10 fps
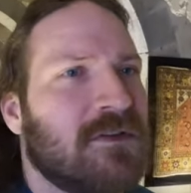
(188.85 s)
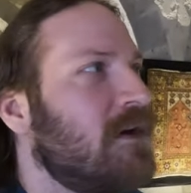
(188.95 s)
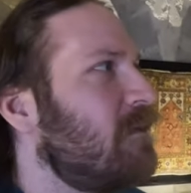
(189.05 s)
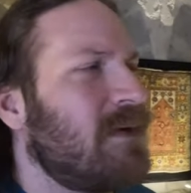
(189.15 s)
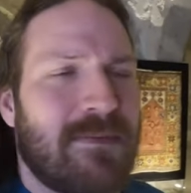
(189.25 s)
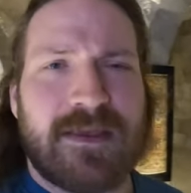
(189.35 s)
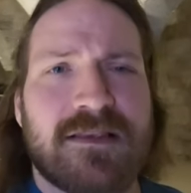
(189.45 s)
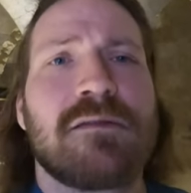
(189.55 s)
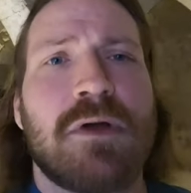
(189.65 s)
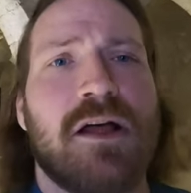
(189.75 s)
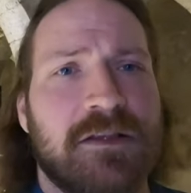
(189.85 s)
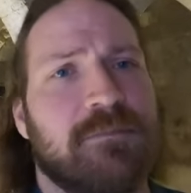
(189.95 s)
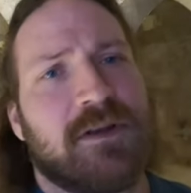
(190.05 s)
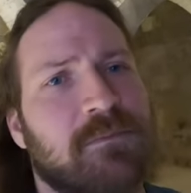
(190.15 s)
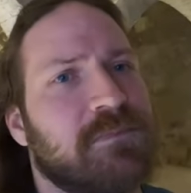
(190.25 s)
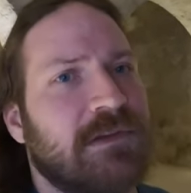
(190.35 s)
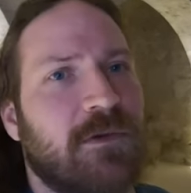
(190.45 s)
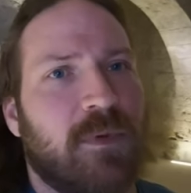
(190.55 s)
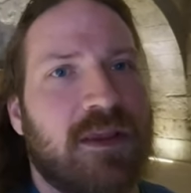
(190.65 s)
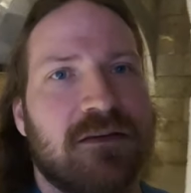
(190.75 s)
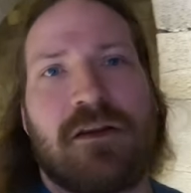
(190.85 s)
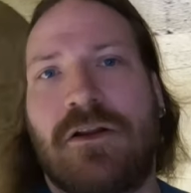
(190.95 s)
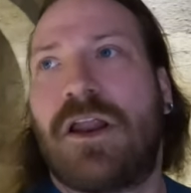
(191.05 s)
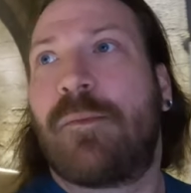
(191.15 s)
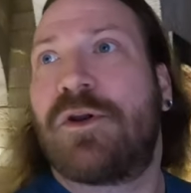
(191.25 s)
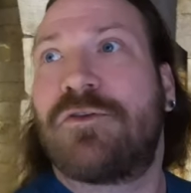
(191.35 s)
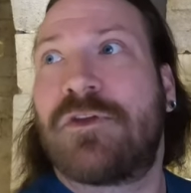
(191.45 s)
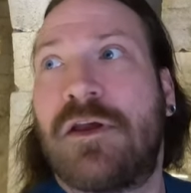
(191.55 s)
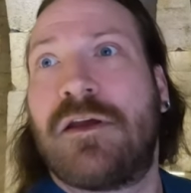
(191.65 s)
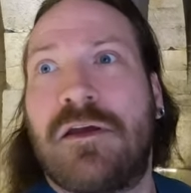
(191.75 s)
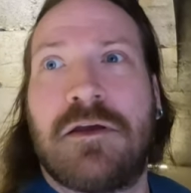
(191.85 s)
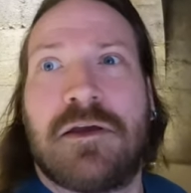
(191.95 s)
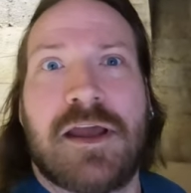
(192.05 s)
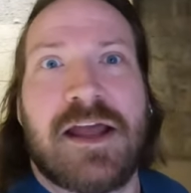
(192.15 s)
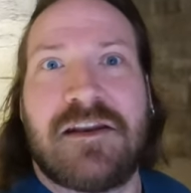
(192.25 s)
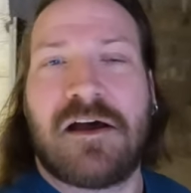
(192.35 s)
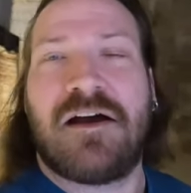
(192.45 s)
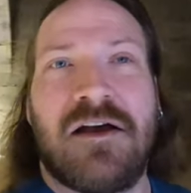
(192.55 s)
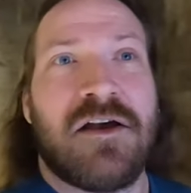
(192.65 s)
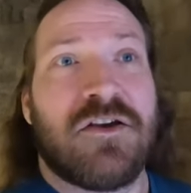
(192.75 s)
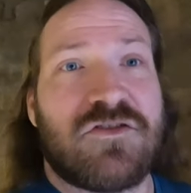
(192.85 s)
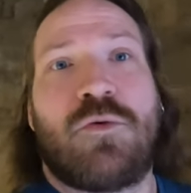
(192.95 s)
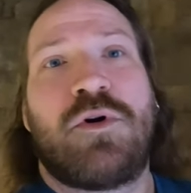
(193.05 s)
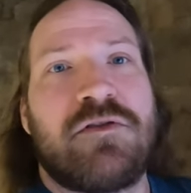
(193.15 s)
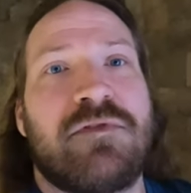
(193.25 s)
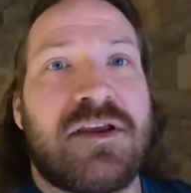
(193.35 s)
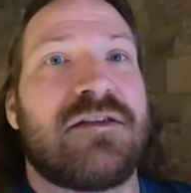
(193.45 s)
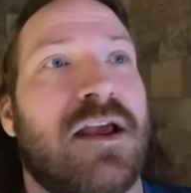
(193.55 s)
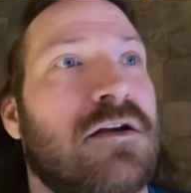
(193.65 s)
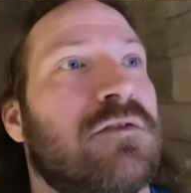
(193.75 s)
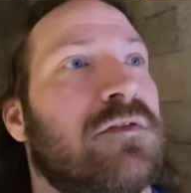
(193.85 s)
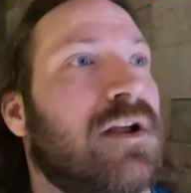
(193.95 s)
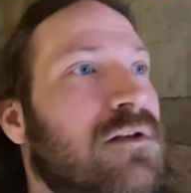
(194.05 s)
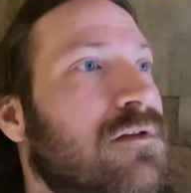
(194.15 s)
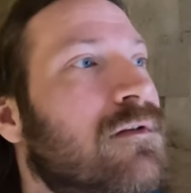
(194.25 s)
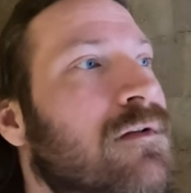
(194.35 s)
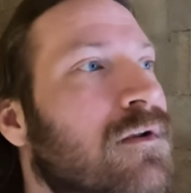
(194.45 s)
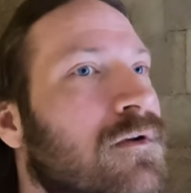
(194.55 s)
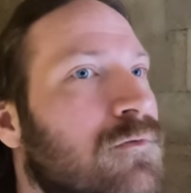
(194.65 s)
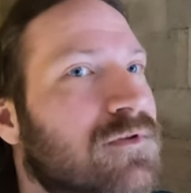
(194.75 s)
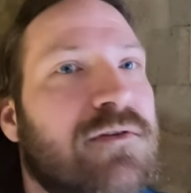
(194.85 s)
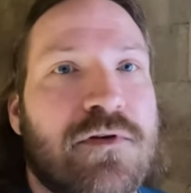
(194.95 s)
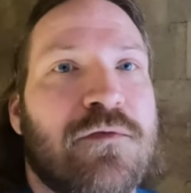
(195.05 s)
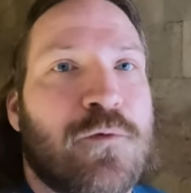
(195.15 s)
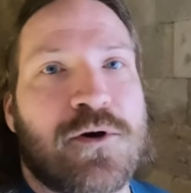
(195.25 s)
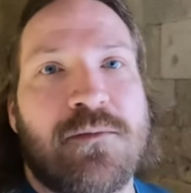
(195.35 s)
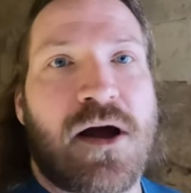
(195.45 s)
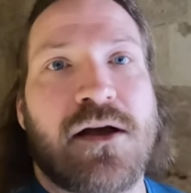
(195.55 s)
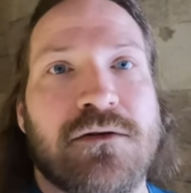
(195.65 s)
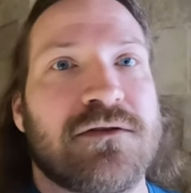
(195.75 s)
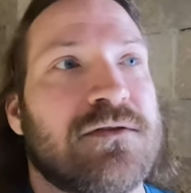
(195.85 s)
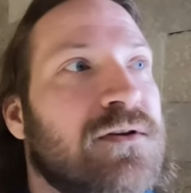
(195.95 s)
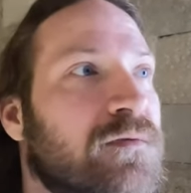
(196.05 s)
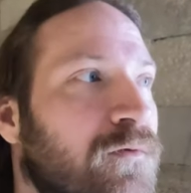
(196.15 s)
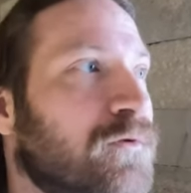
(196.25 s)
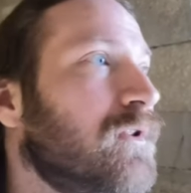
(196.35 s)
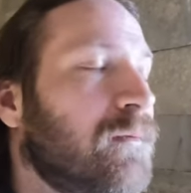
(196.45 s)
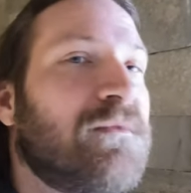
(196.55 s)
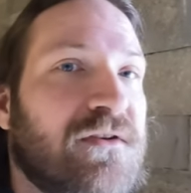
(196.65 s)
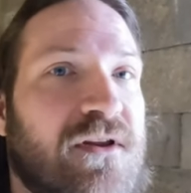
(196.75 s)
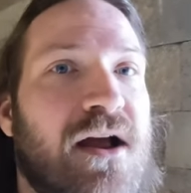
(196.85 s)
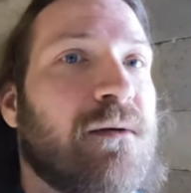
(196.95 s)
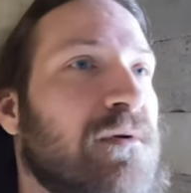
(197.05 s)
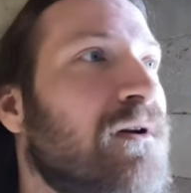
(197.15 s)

Maybe he said miles, but I'm assuming he said kilometers. And uh, so one of these caravans was every 40 miles for them to stop